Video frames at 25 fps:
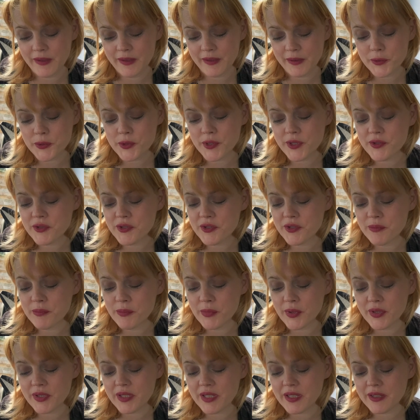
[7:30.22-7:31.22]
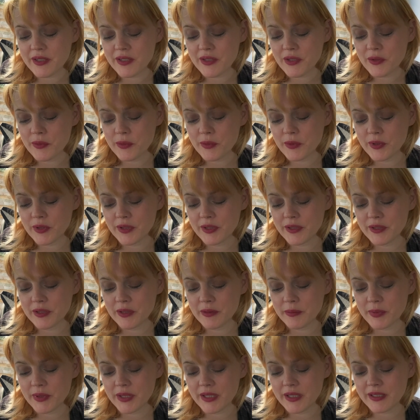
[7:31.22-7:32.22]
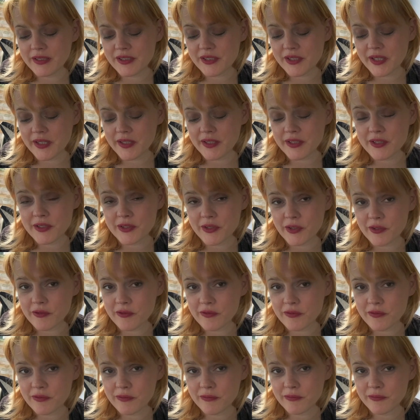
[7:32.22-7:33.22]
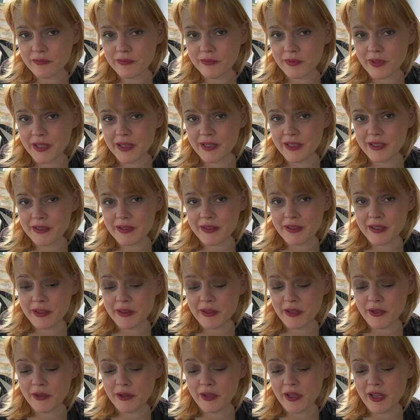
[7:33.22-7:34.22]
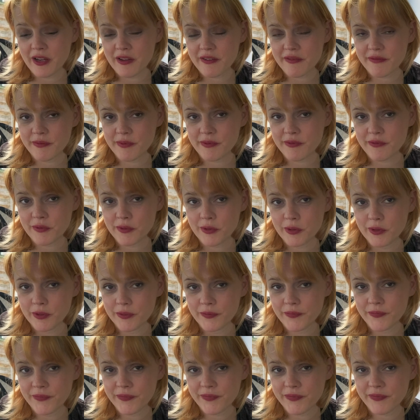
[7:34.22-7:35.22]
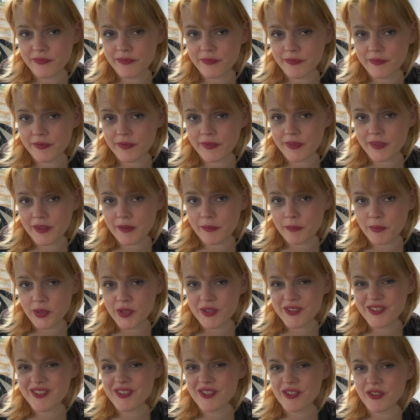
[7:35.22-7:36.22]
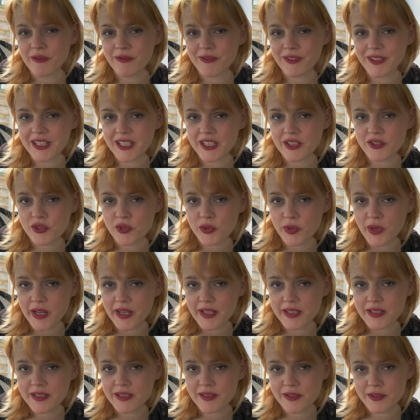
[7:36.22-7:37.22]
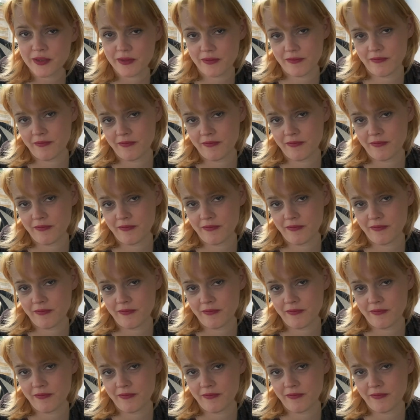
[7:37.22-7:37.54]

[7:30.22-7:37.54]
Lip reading: Was there somebody that you were a little bit jealous of in their life before? Person of interest.